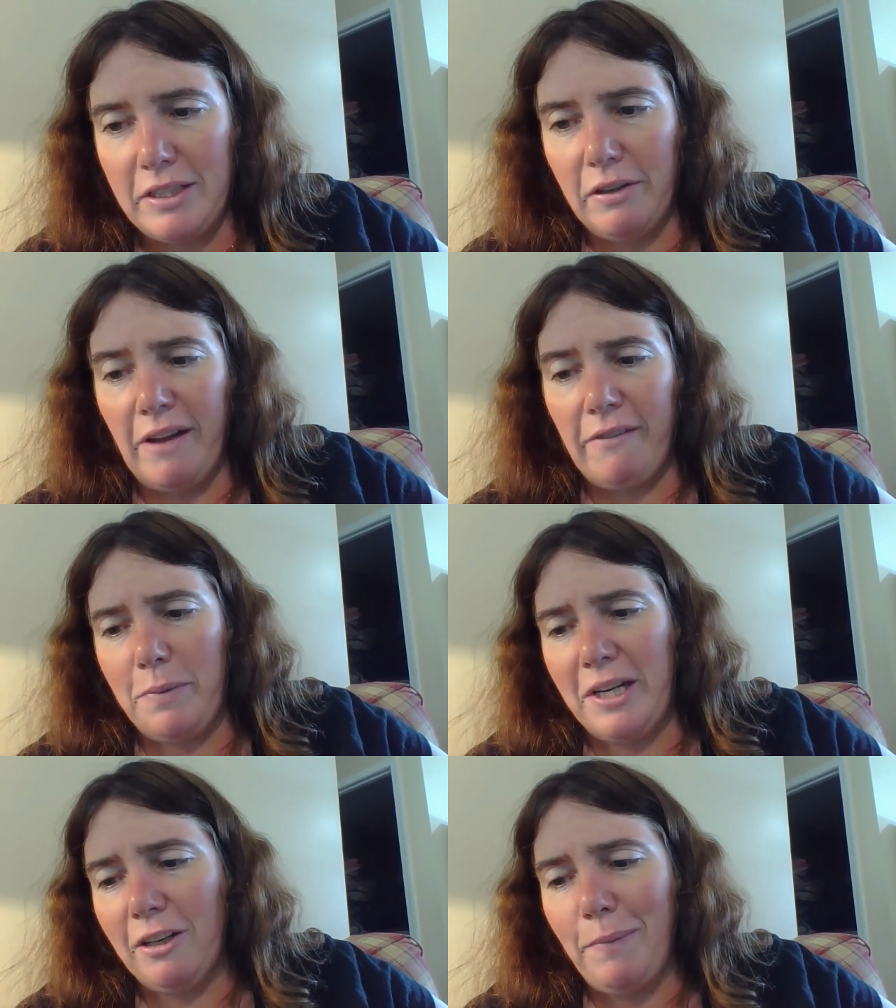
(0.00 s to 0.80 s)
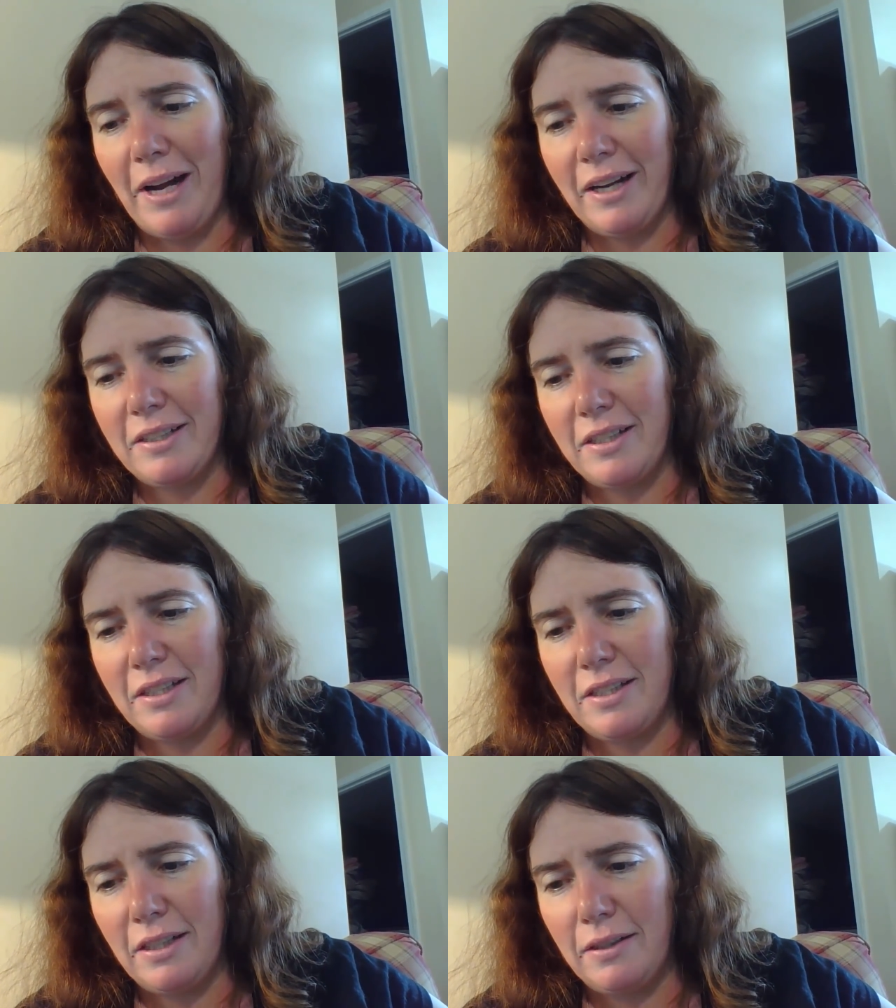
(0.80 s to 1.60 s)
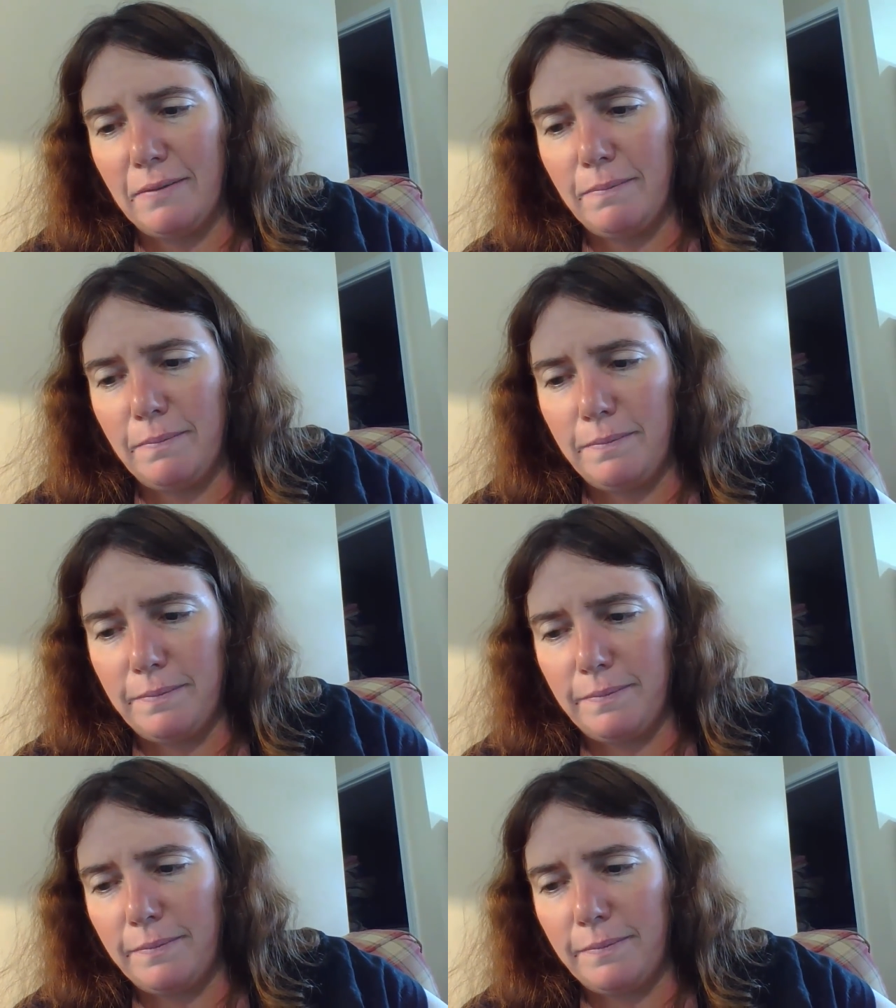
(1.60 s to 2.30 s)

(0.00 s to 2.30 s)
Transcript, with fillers: we do have a P.O. box. It's um